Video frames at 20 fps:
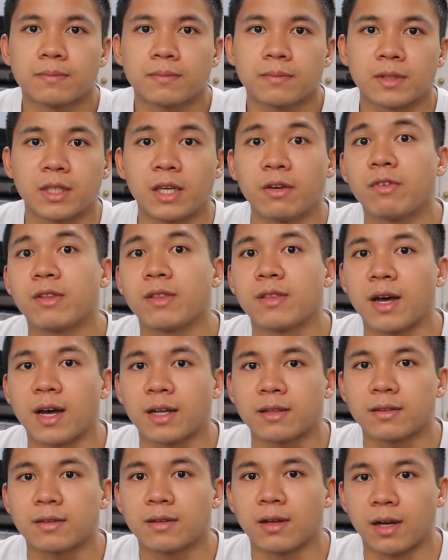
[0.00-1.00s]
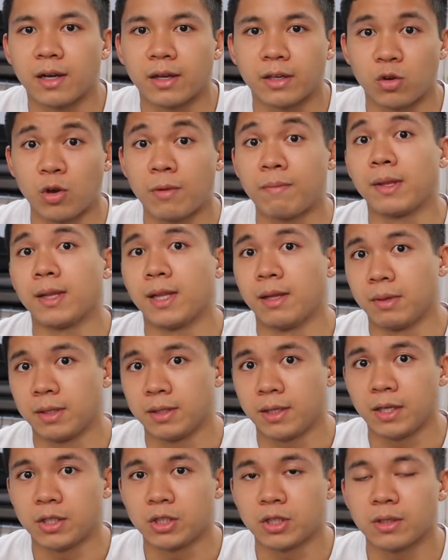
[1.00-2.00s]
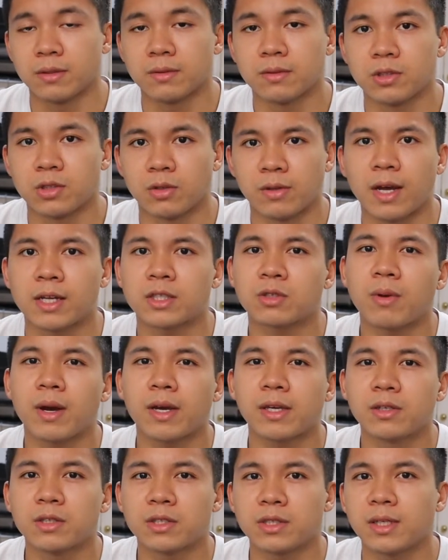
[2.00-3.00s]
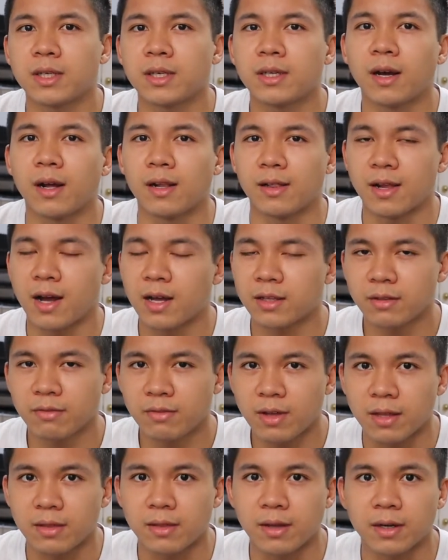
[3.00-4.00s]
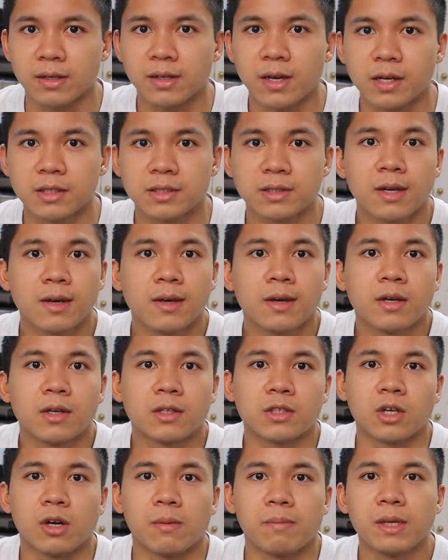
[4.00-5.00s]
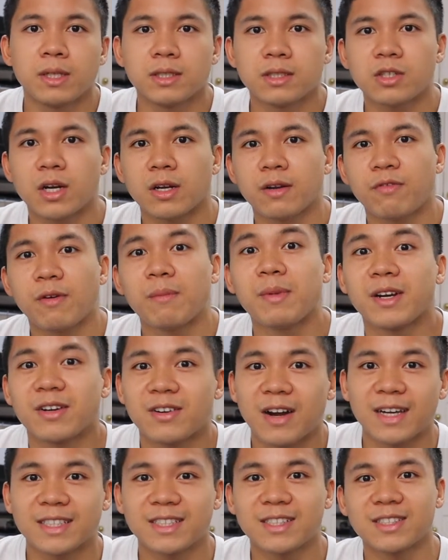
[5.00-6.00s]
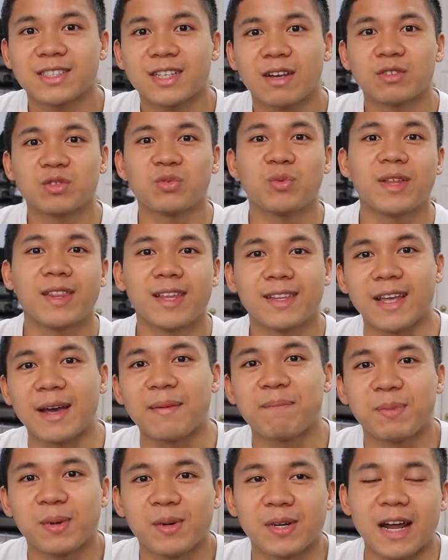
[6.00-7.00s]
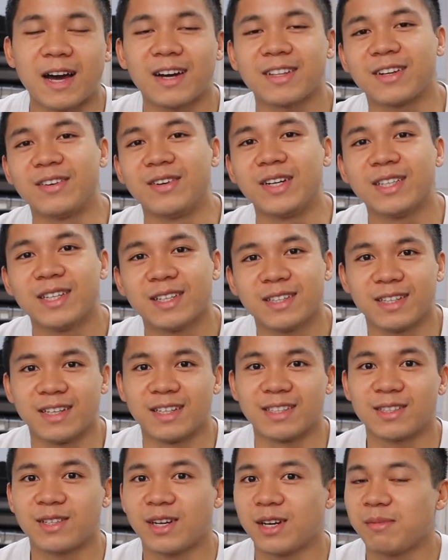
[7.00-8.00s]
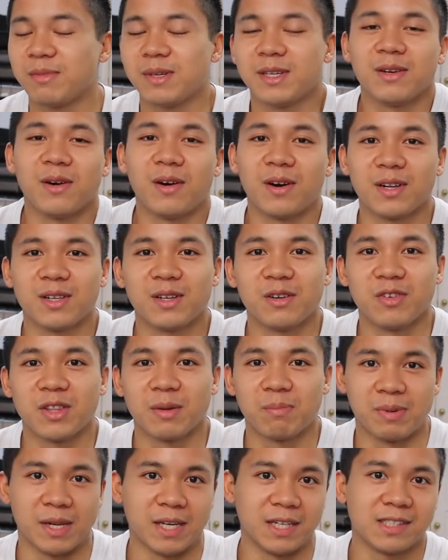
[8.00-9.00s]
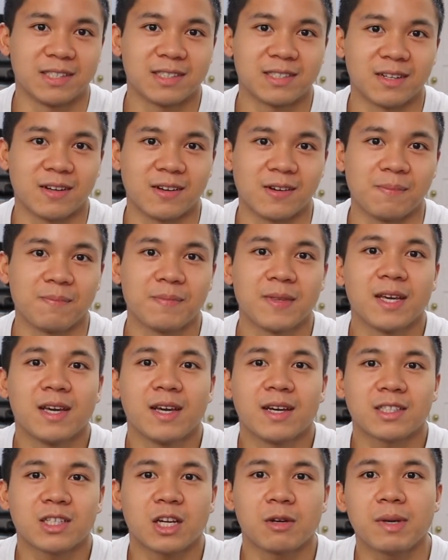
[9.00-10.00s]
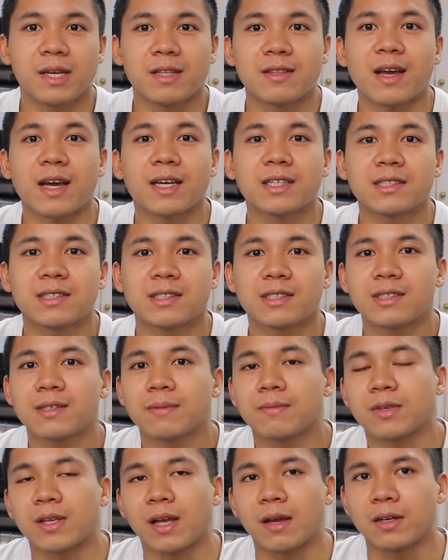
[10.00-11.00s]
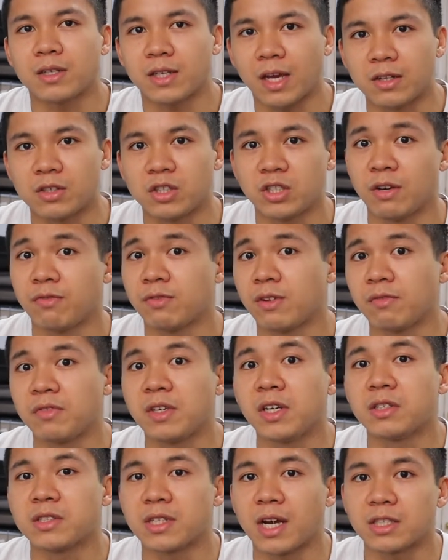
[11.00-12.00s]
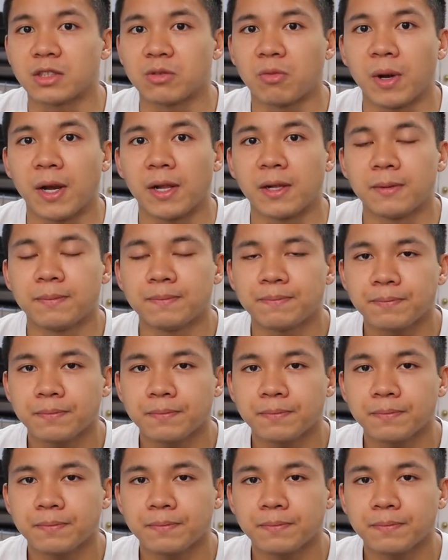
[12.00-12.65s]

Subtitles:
given that equipment limitation. So that's why you'll see a lot of that there, guys. So please try to familiarize yourselves with the tempo and how to read it. It's gonna be all over the place. It's gonna be a nice kind of shift of gears as well,